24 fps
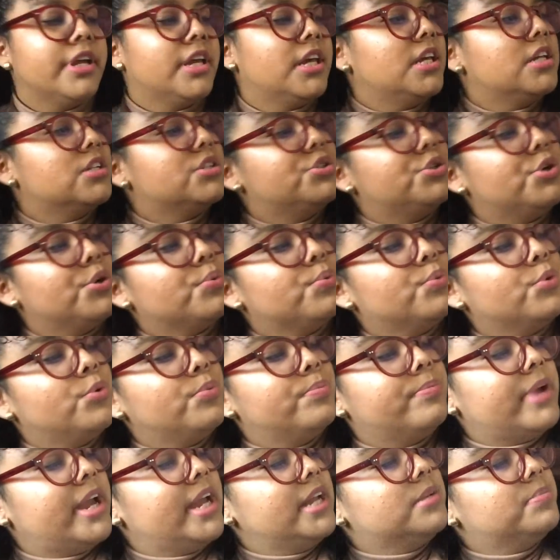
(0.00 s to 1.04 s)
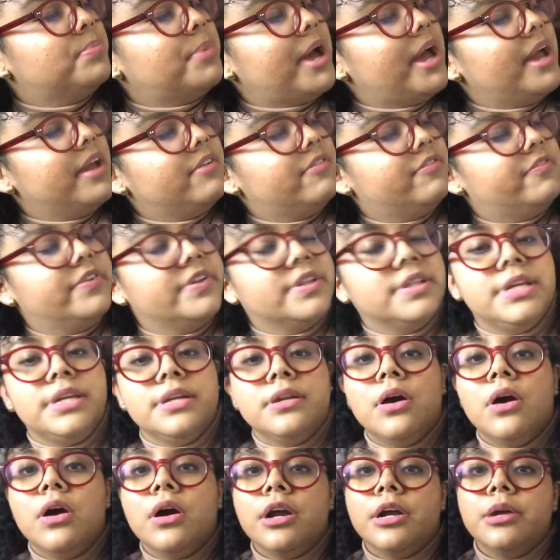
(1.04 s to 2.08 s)
Kiss Your Roommate by Feeling
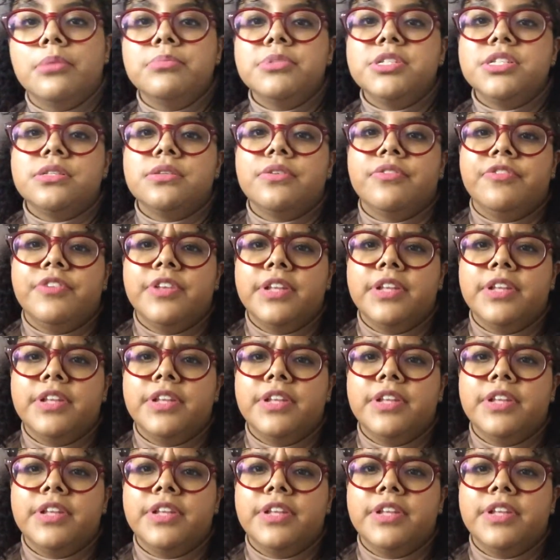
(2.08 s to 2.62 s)
Harms.